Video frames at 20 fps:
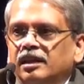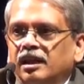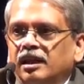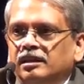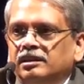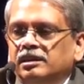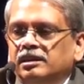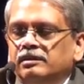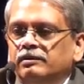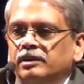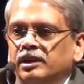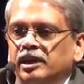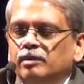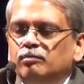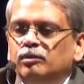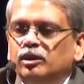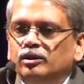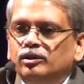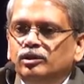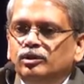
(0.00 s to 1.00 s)
actually were
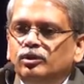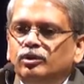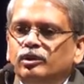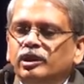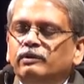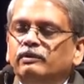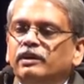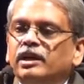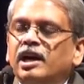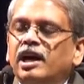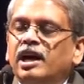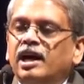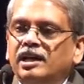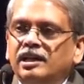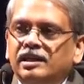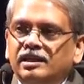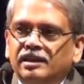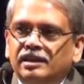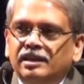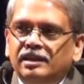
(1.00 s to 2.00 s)
able to score even
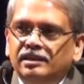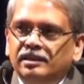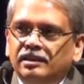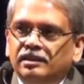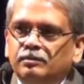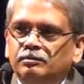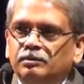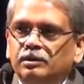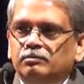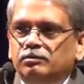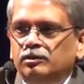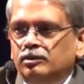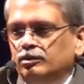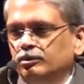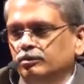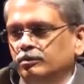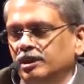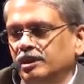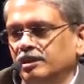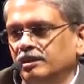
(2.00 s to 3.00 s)
higher than the people
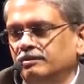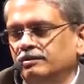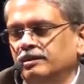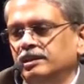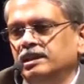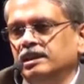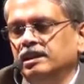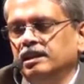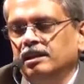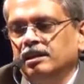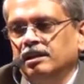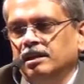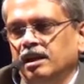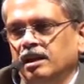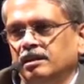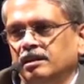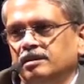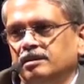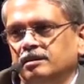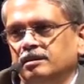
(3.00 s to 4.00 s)
who were in the physical
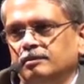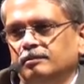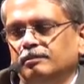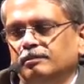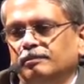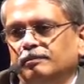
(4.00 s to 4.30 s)
class.